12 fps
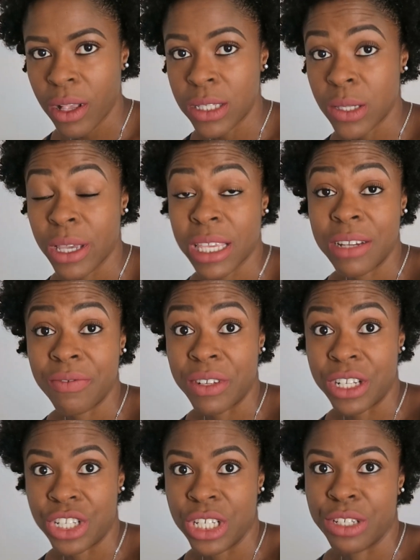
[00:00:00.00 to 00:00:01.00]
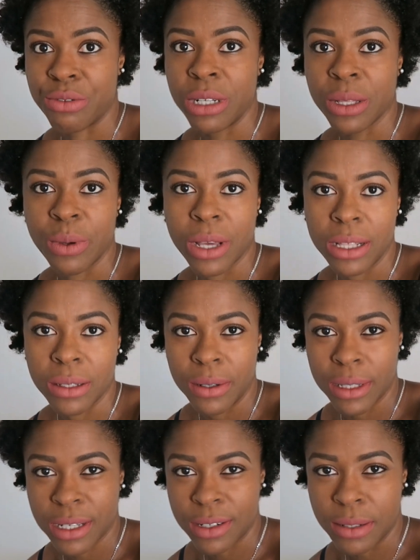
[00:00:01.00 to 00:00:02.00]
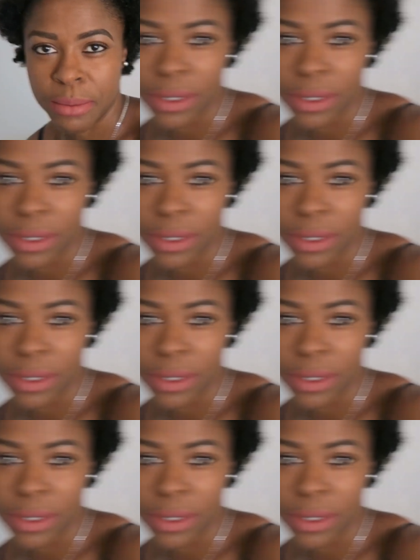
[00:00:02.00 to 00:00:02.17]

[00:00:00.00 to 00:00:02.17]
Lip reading: so I can finish eat real quick and go and catch the